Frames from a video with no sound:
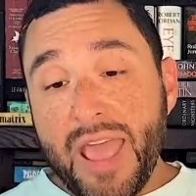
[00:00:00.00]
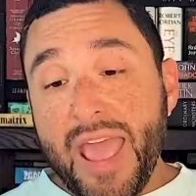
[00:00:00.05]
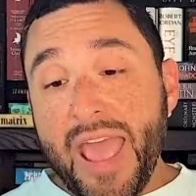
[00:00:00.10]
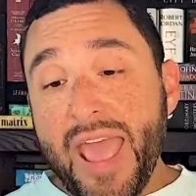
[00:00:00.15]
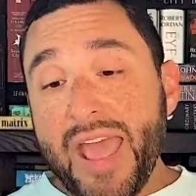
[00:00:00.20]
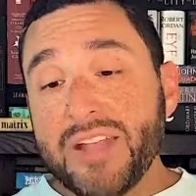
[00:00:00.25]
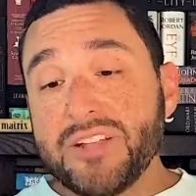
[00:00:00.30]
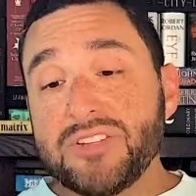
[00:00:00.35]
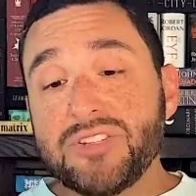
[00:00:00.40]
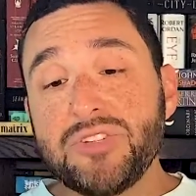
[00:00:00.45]

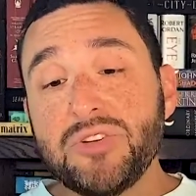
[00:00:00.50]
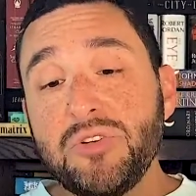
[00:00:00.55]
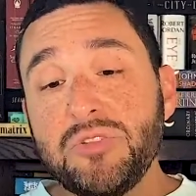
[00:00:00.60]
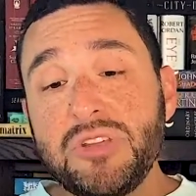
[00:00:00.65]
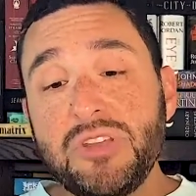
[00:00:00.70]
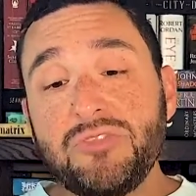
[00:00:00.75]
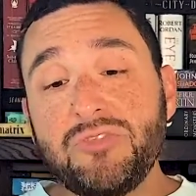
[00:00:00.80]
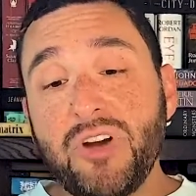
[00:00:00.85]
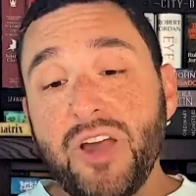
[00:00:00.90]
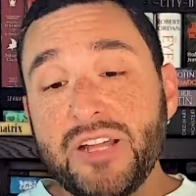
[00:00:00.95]
And soon
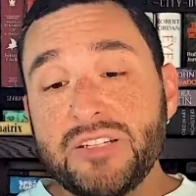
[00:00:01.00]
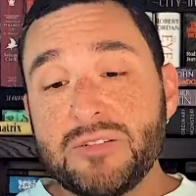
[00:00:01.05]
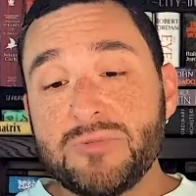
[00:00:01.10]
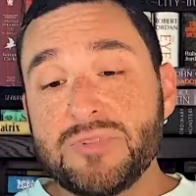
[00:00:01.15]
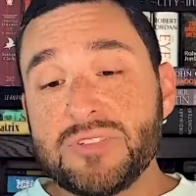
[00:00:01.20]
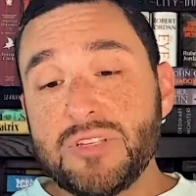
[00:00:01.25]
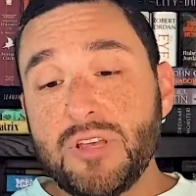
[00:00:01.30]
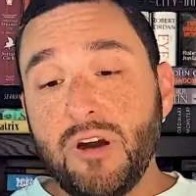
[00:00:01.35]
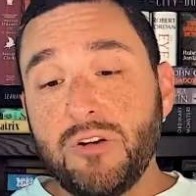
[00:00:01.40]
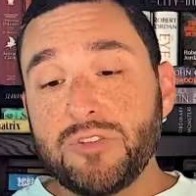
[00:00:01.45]
he finds
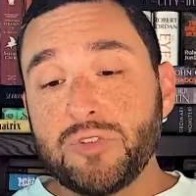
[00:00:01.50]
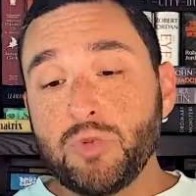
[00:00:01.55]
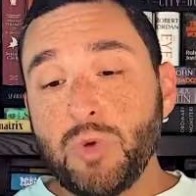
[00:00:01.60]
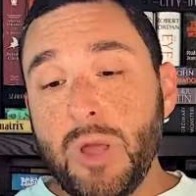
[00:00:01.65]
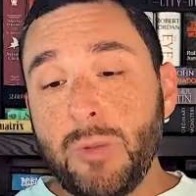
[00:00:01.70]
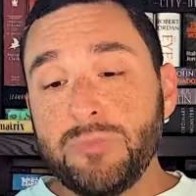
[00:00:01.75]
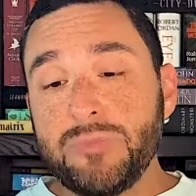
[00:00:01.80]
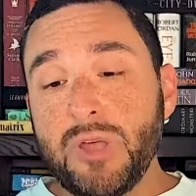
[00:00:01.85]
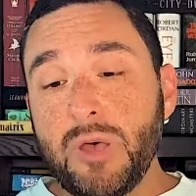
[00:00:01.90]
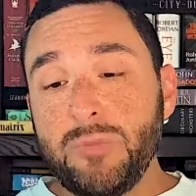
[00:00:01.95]
himself
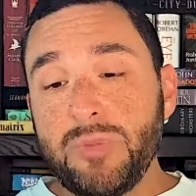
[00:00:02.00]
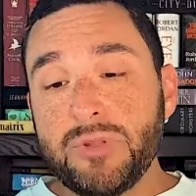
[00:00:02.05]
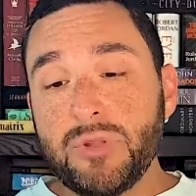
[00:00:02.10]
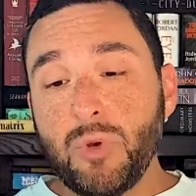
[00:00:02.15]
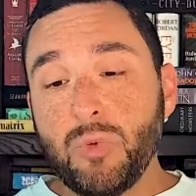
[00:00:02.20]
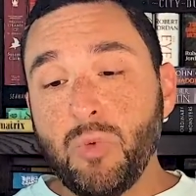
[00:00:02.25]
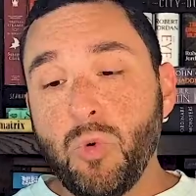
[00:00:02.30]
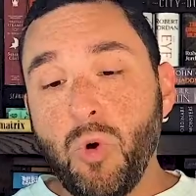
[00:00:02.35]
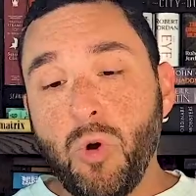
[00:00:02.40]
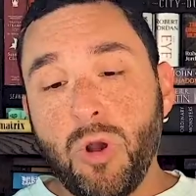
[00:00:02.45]
swept up in a
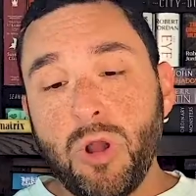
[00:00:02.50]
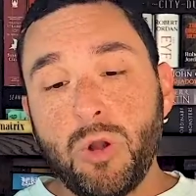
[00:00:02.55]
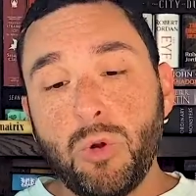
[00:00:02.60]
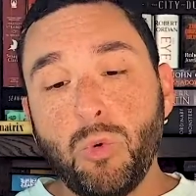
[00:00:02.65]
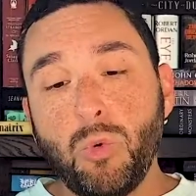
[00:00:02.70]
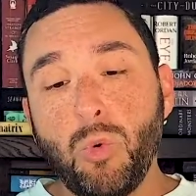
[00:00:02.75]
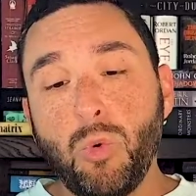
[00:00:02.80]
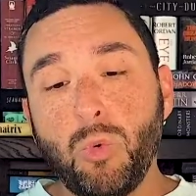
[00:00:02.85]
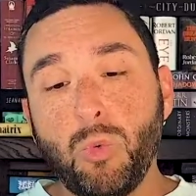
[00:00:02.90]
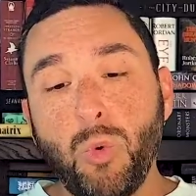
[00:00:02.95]

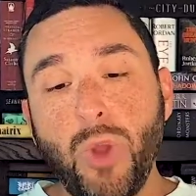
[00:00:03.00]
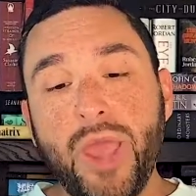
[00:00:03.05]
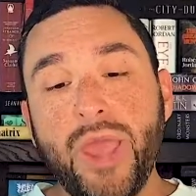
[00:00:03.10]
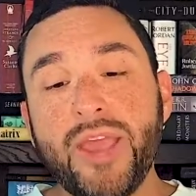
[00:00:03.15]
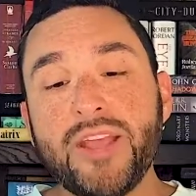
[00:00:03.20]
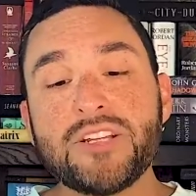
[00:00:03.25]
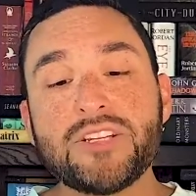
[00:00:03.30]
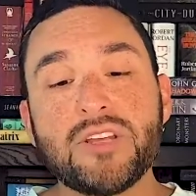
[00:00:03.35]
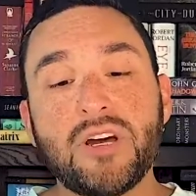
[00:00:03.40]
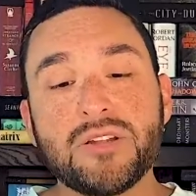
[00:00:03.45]
war
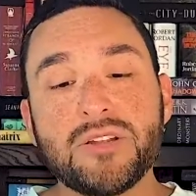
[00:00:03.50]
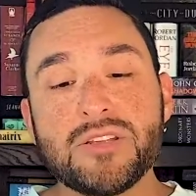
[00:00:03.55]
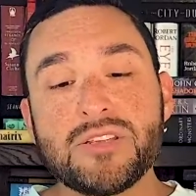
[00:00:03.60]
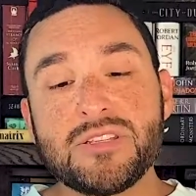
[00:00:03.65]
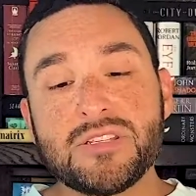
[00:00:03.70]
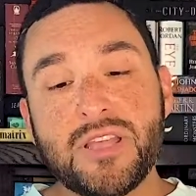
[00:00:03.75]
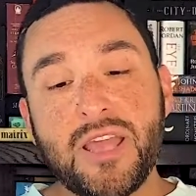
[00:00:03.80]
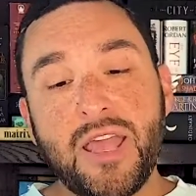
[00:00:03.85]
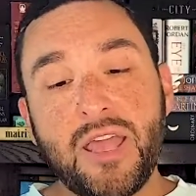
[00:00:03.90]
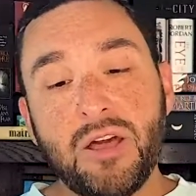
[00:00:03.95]
waged on a
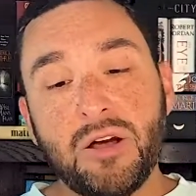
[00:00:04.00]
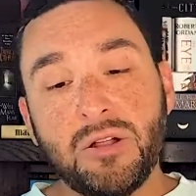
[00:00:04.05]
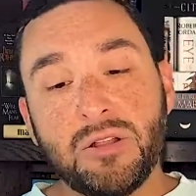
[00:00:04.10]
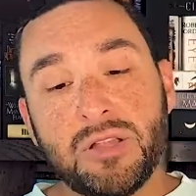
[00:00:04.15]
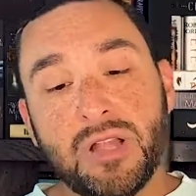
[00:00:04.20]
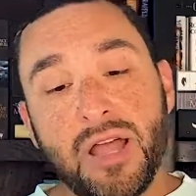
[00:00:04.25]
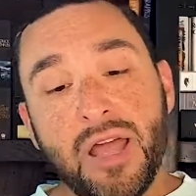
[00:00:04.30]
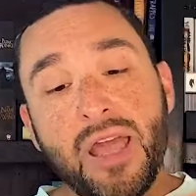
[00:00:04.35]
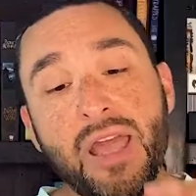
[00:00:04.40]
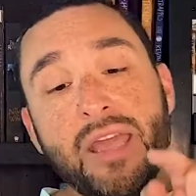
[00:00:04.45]
scale